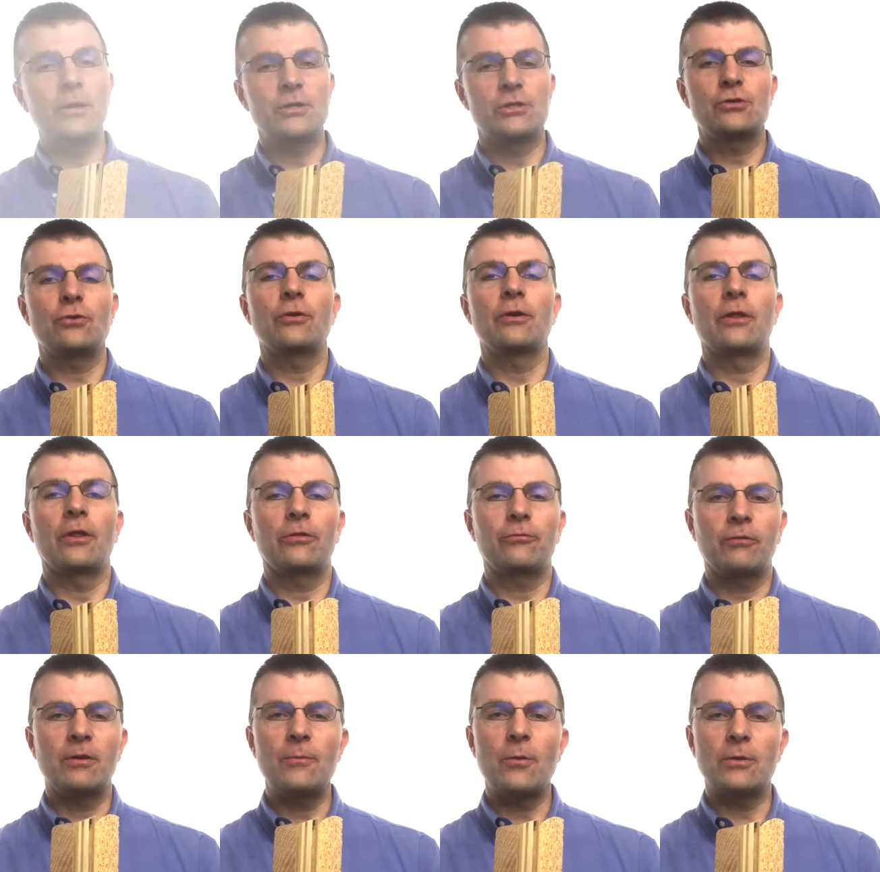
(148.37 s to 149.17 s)
to show you the
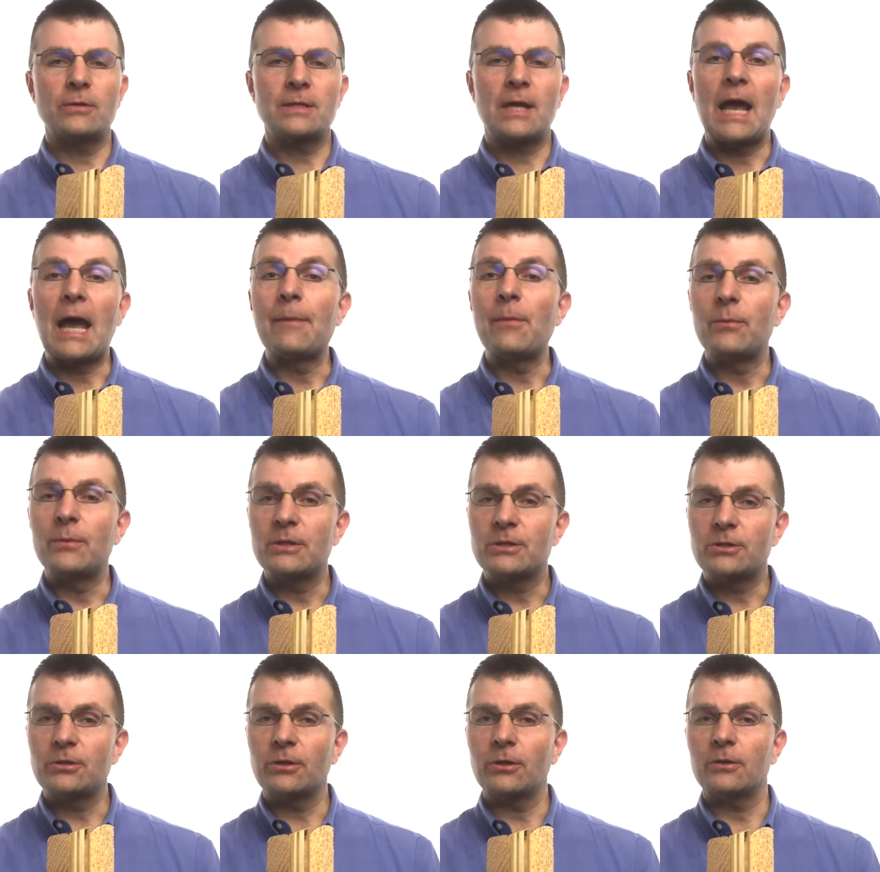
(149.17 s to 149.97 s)
3 most common
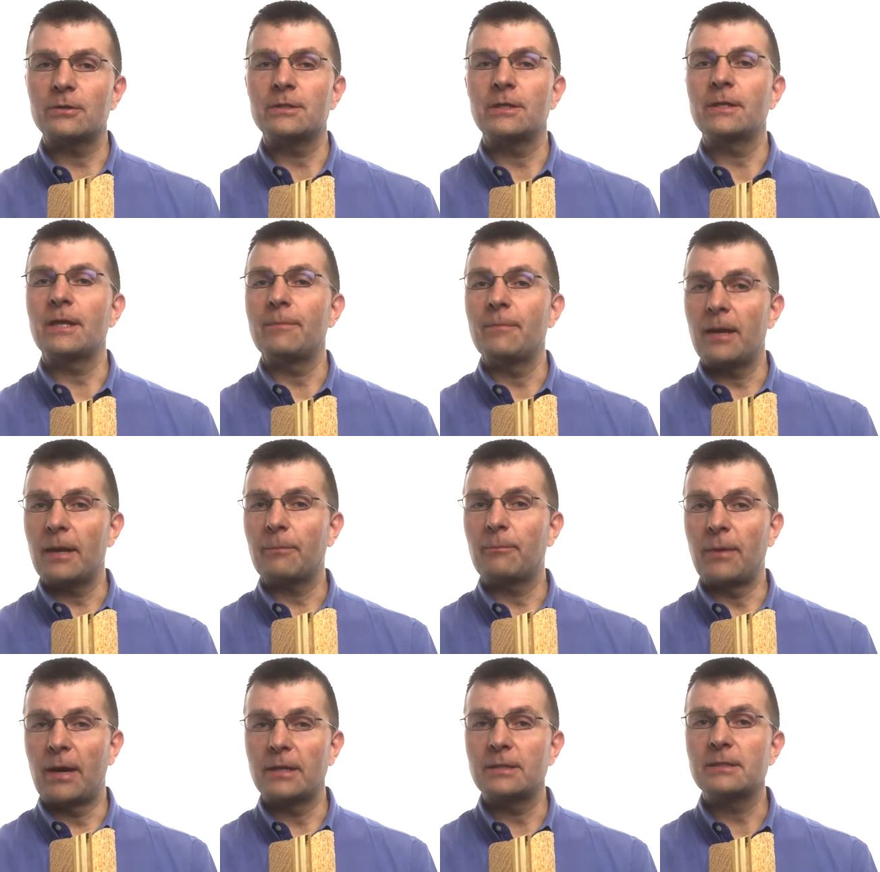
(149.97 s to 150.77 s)
materials that they
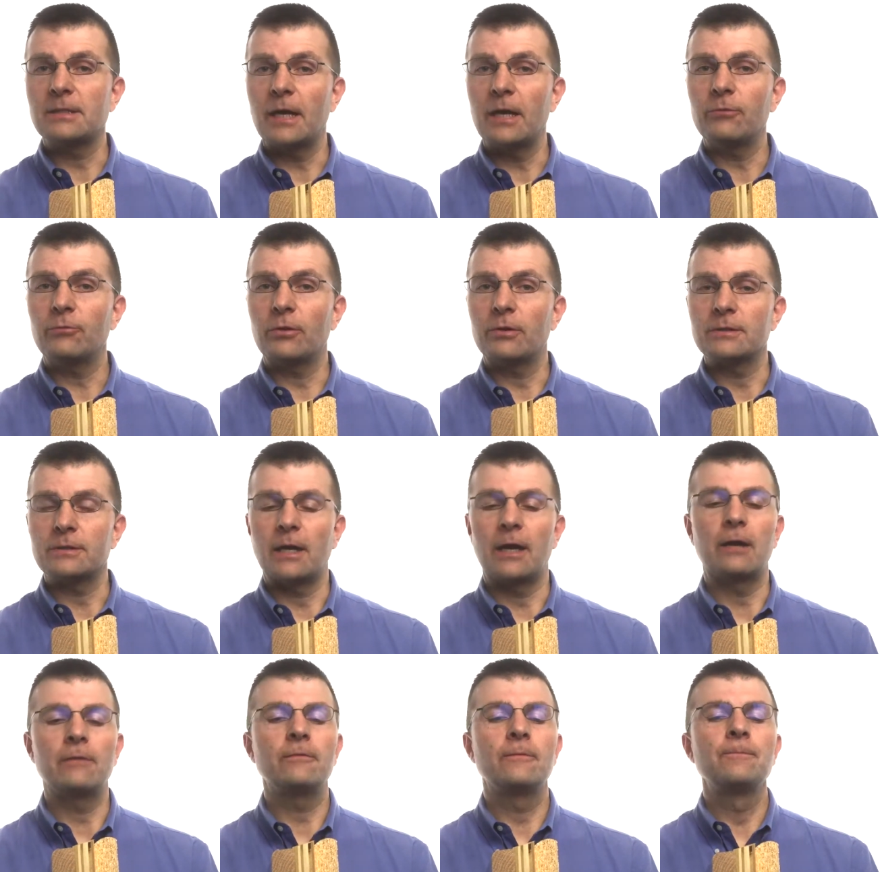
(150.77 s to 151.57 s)
make bed side rails
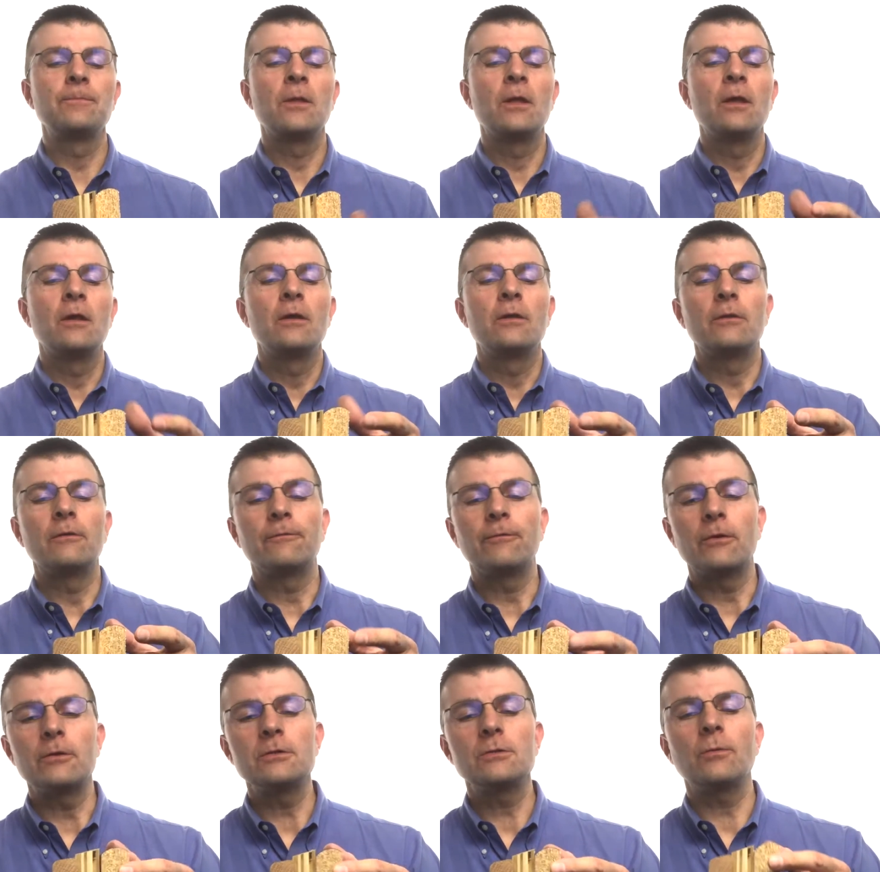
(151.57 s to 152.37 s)
out of. The
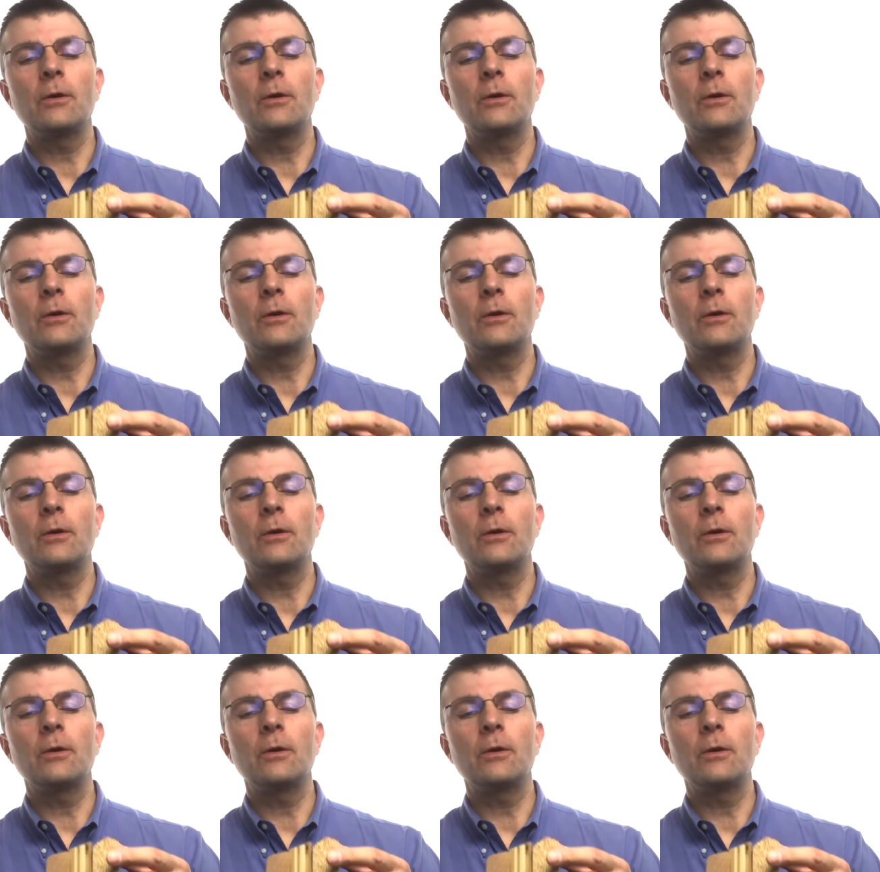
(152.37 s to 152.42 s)
first